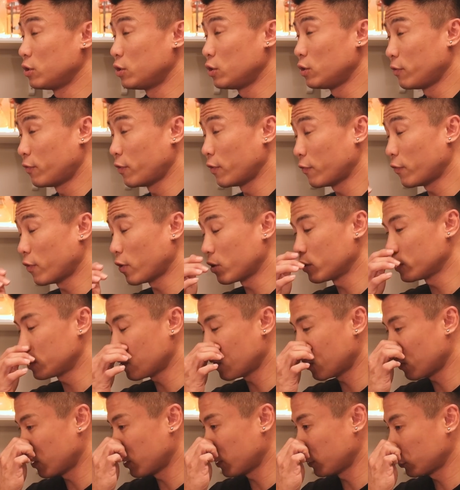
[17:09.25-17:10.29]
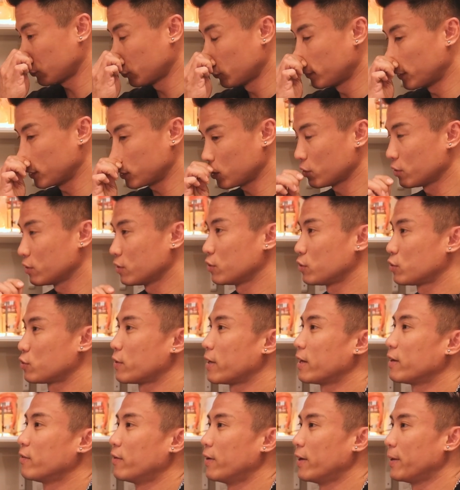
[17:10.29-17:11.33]
If you focus too much on the
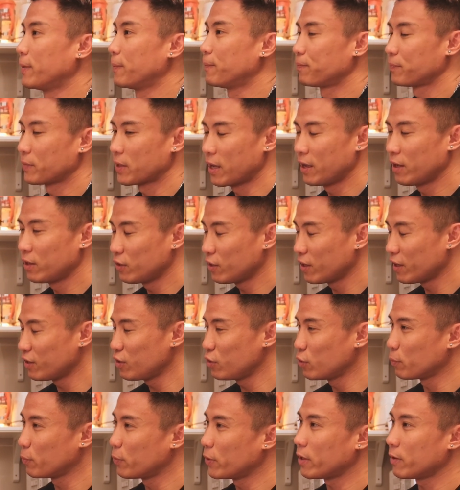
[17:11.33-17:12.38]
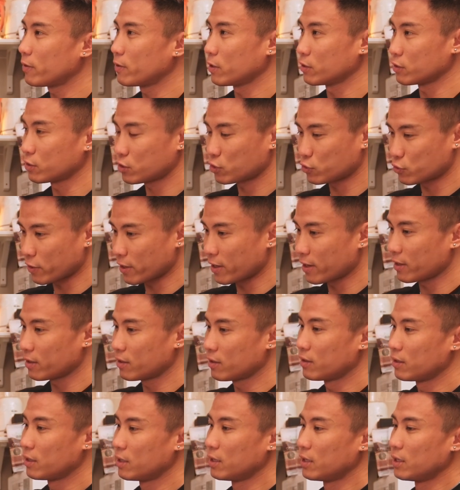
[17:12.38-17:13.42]
strength, right? And then you build your
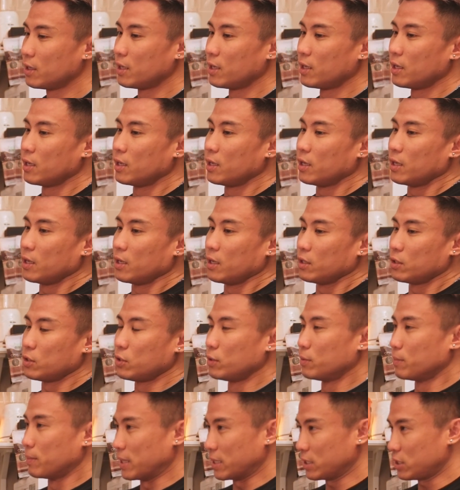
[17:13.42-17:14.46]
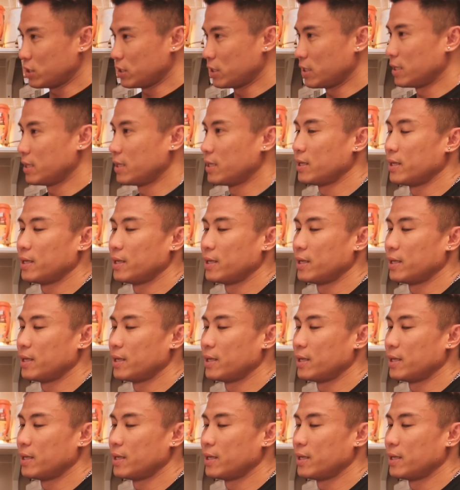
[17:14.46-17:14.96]
strength too much,